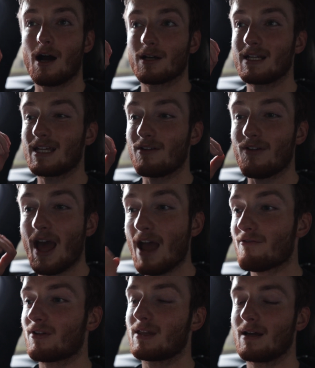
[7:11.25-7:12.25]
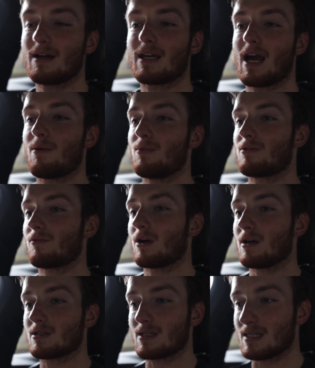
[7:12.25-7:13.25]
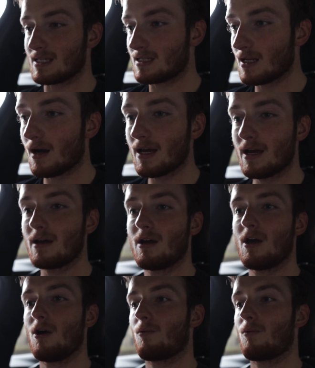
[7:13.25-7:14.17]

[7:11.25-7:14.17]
I'm going to give everything I can with regards to this diet,